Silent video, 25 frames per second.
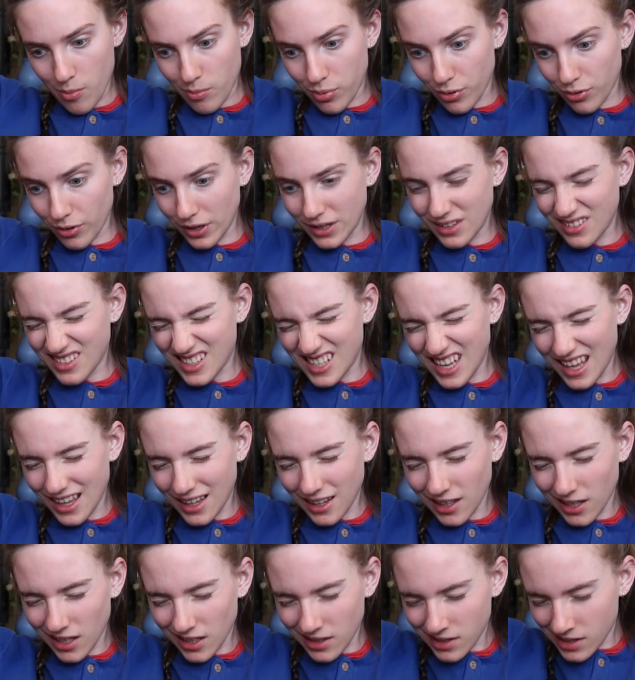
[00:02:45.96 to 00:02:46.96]

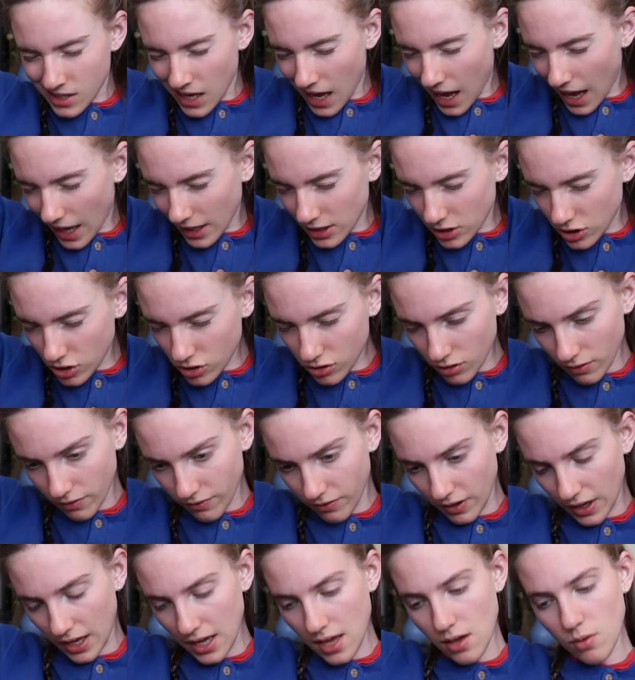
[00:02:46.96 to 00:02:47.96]
printing
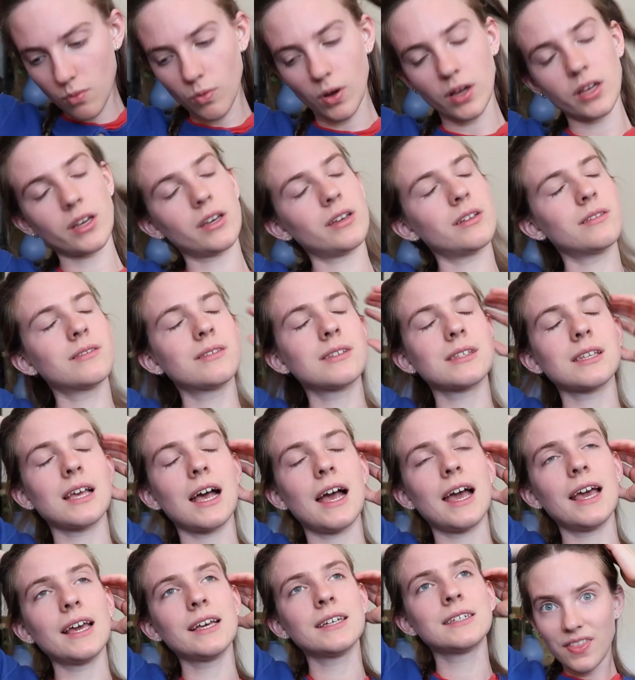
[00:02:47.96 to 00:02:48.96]
catastrophe, one could
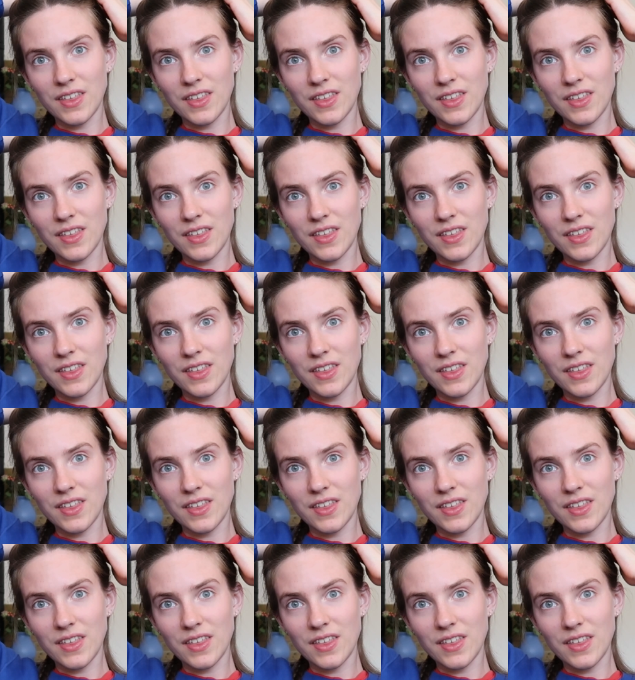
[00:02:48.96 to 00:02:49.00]
say.